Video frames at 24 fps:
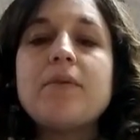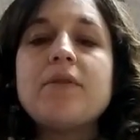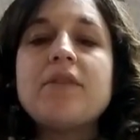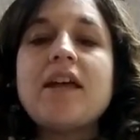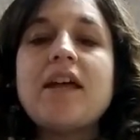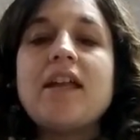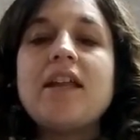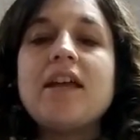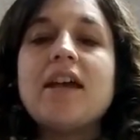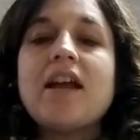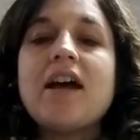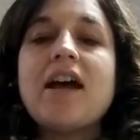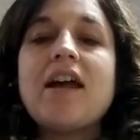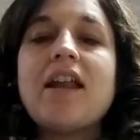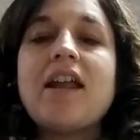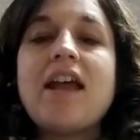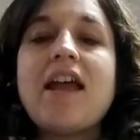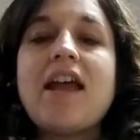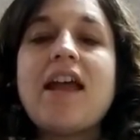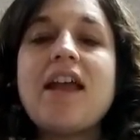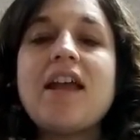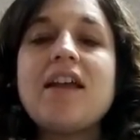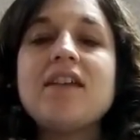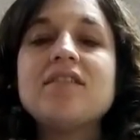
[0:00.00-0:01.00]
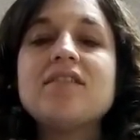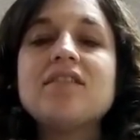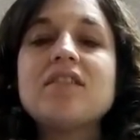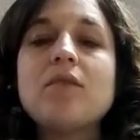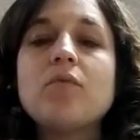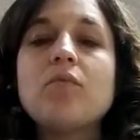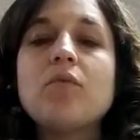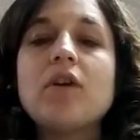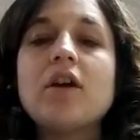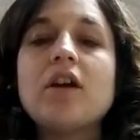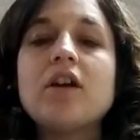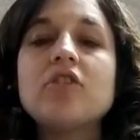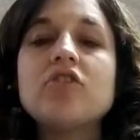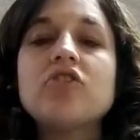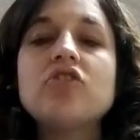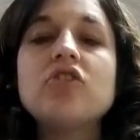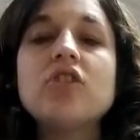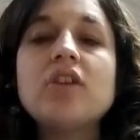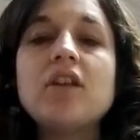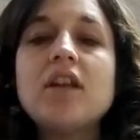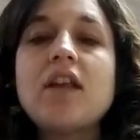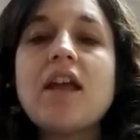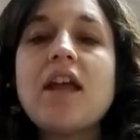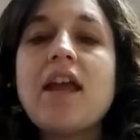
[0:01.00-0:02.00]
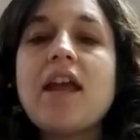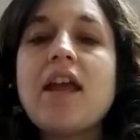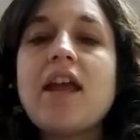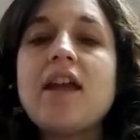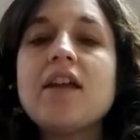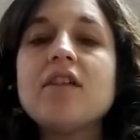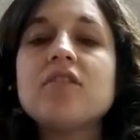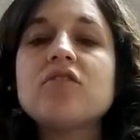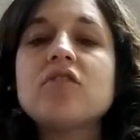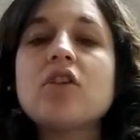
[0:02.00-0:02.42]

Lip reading: but then it kind of hangs somewhere it shouldn't hang,